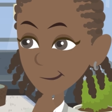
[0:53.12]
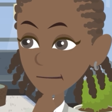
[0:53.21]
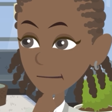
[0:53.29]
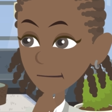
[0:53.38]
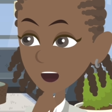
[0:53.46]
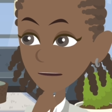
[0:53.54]

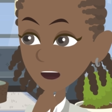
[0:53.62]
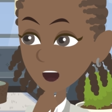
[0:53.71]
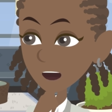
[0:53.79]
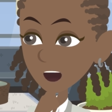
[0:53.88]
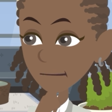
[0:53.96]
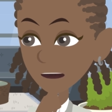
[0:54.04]

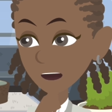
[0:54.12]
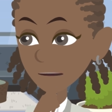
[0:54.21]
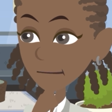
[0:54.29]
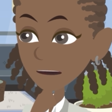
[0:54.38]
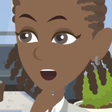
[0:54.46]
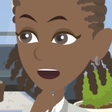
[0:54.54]
CPM chart
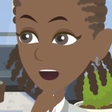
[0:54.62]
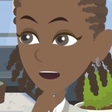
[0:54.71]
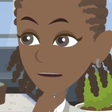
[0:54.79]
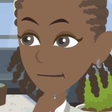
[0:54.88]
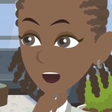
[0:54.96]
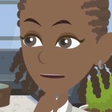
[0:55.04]
is another
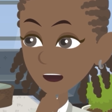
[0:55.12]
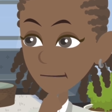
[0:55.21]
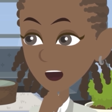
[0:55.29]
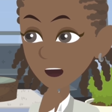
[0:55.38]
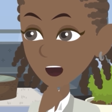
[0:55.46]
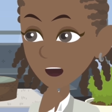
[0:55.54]
project
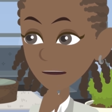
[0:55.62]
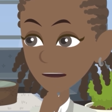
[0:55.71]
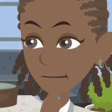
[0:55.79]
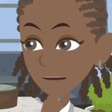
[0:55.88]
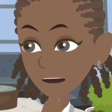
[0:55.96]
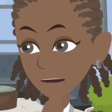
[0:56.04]
management
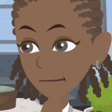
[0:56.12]
tool